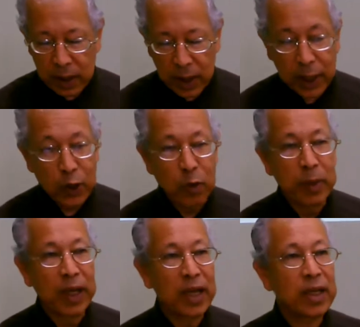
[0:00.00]
and you'll
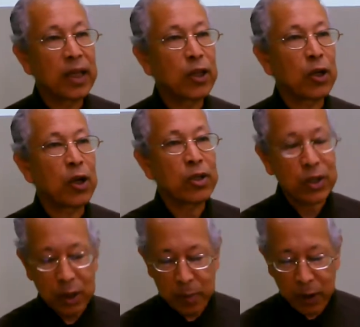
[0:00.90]
be getting the
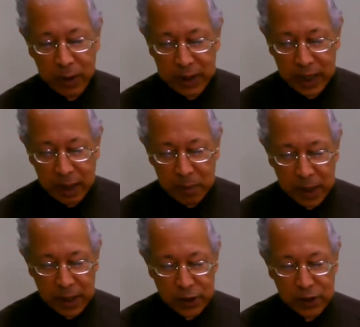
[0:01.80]
customary 10
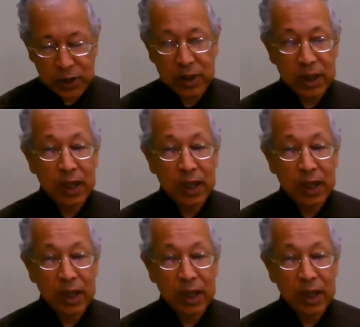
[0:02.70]
minutes